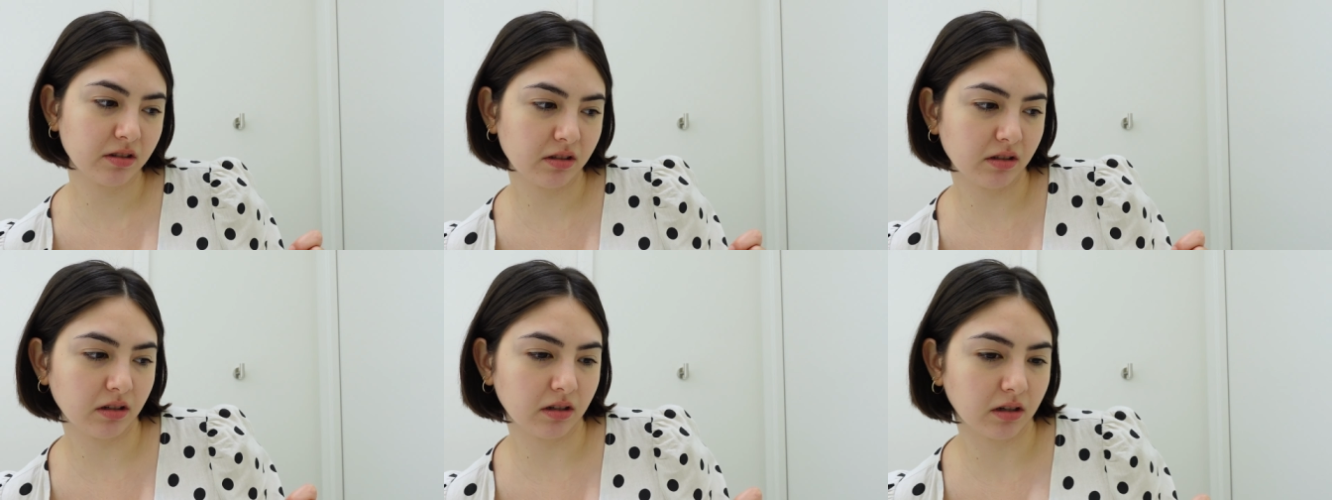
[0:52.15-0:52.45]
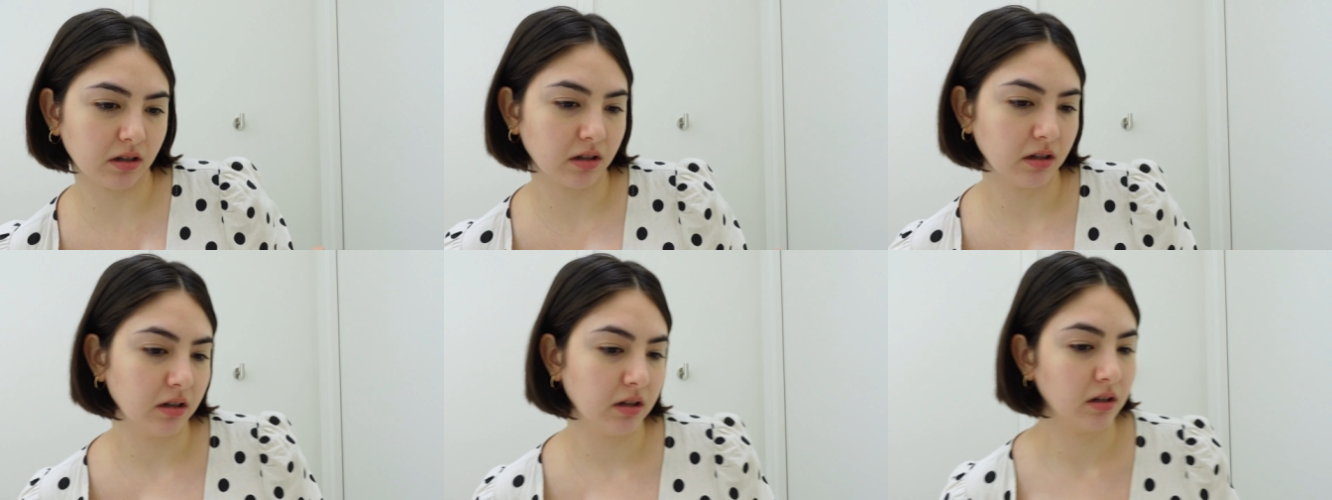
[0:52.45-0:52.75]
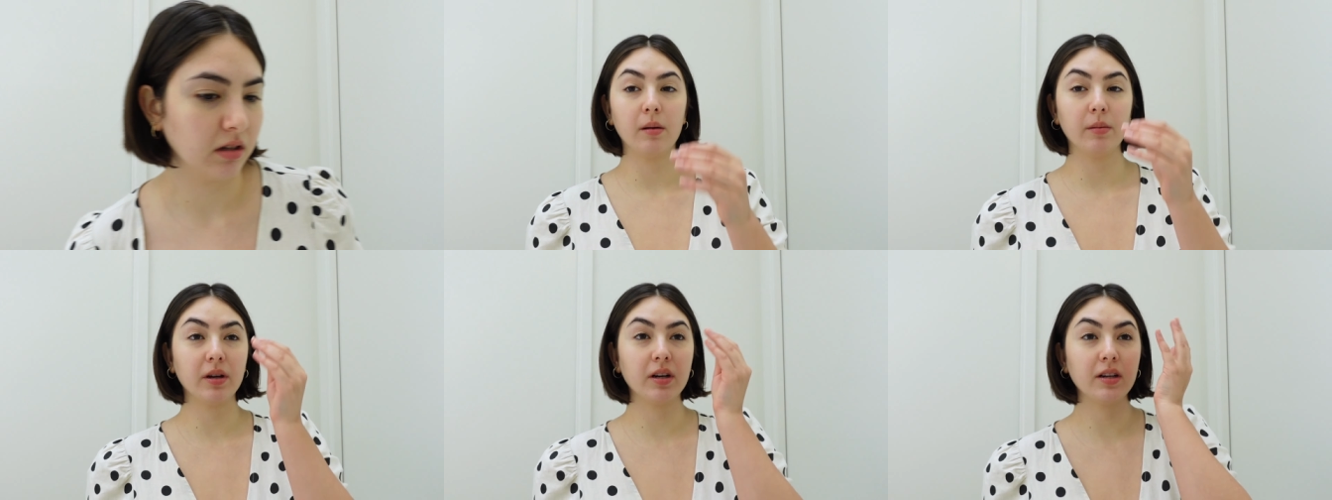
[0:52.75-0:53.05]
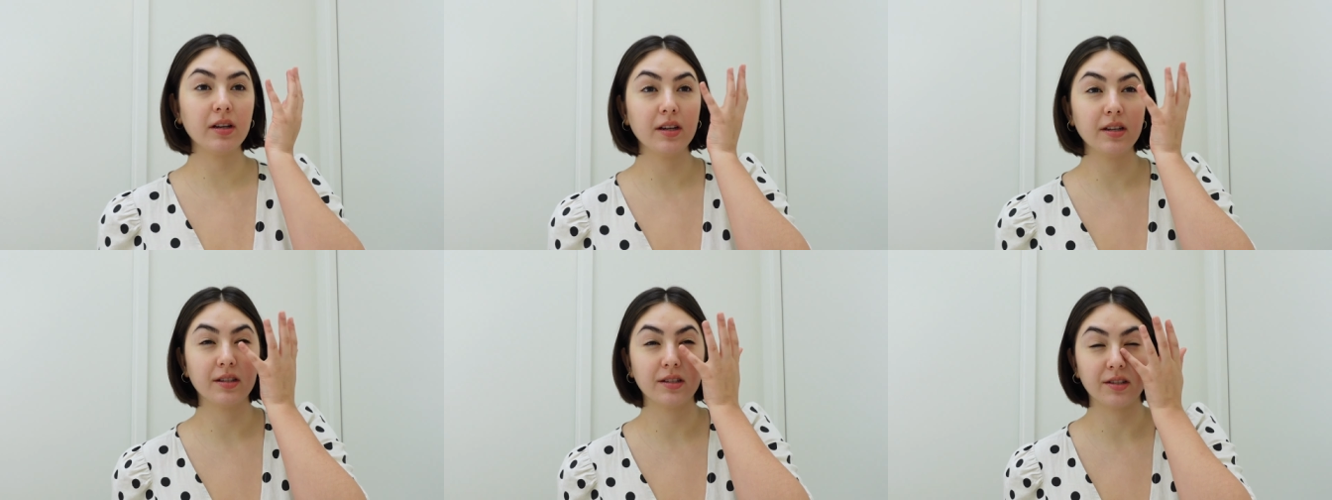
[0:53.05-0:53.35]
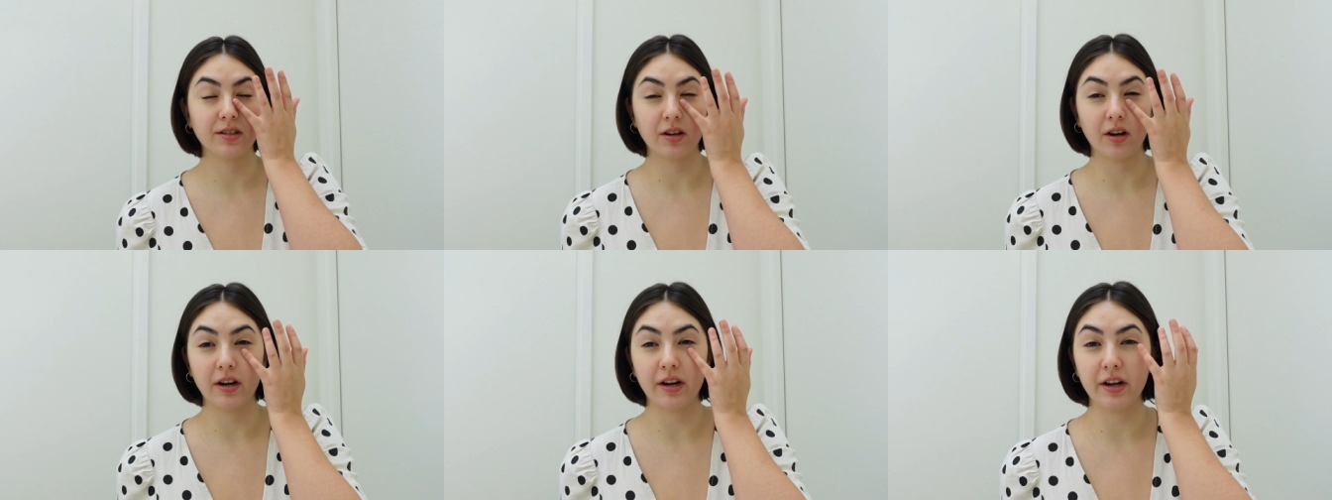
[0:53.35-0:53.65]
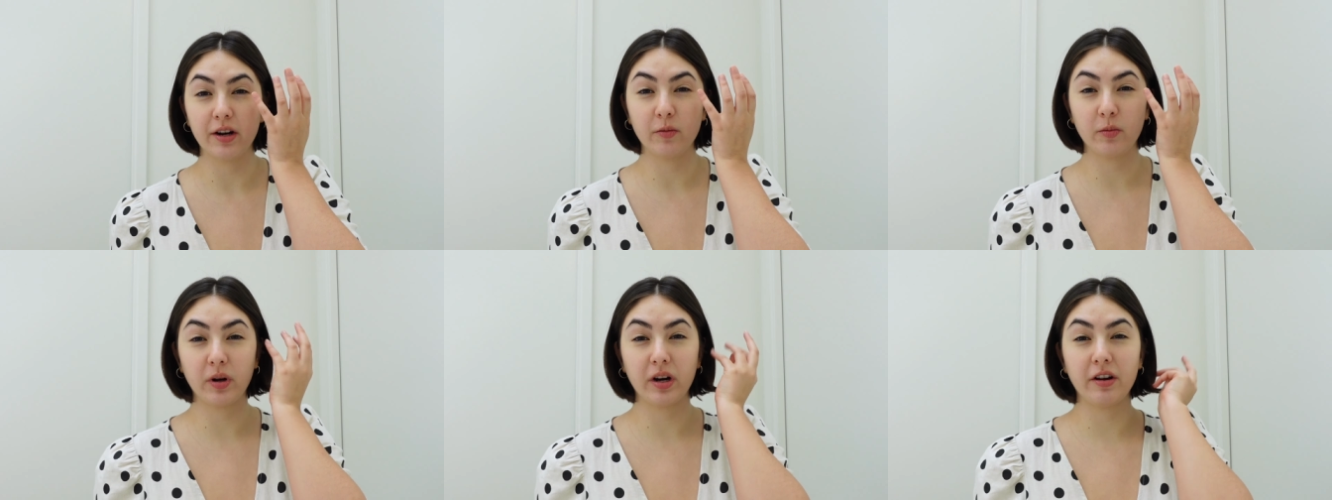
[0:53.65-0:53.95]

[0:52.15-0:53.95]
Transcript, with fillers: So I'm gonna get started.